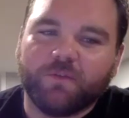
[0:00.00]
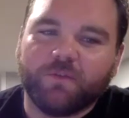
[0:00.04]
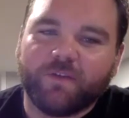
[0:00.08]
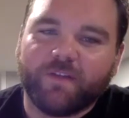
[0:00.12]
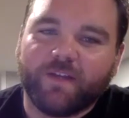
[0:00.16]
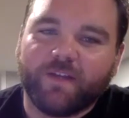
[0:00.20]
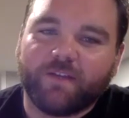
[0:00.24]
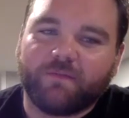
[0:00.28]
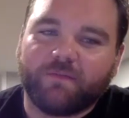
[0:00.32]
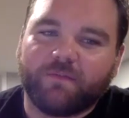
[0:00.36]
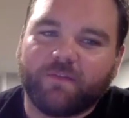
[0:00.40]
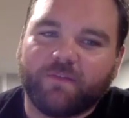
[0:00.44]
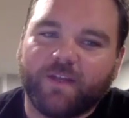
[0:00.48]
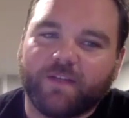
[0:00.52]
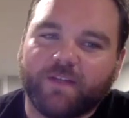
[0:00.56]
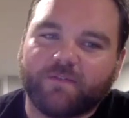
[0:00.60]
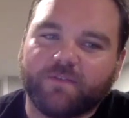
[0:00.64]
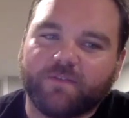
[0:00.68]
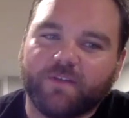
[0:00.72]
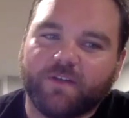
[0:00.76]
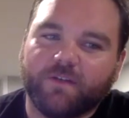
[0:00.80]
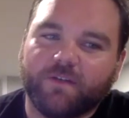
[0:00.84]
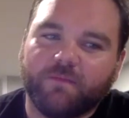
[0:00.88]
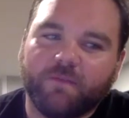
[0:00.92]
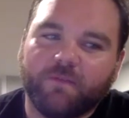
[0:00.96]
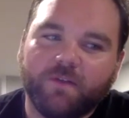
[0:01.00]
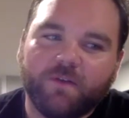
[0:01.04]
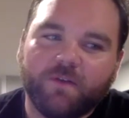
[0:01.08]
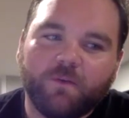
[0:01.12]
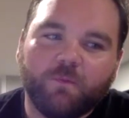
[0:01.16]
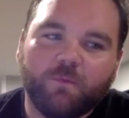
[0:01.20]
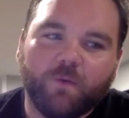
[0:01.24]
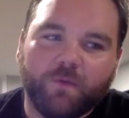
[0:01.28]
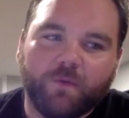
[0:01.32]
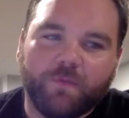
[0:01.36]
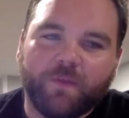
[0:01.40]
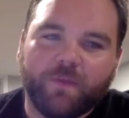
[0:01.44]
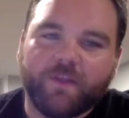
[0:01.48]
That's
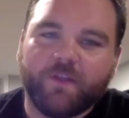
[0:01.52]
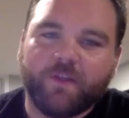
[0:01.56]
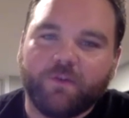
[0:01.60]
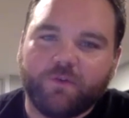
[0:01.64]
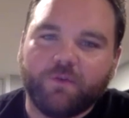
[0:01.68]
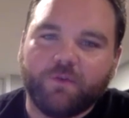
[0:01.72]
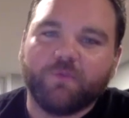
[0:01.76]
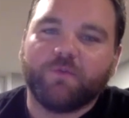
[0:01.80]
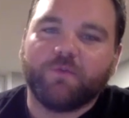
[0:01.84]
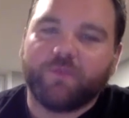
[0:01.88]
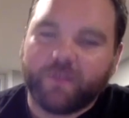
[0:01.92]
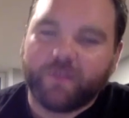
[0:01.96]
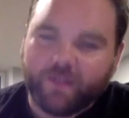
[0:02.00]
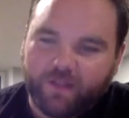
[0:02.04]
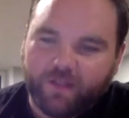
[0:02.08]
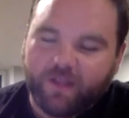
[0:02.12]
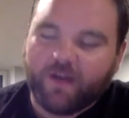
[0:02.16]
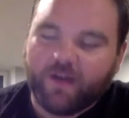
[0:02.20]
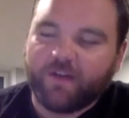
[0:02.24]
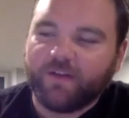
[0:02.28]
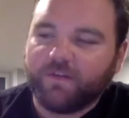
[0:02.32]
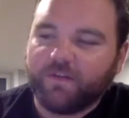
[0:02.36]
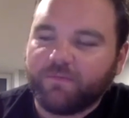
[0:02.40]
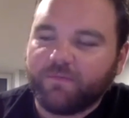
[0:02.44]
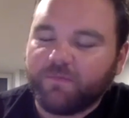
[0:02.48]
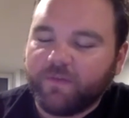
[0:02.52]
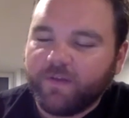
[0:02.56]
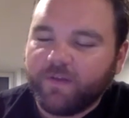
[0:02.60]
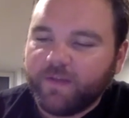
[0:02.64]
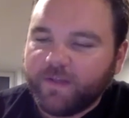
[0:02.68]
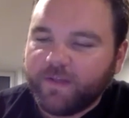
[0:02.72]
one thing you do see a lot of.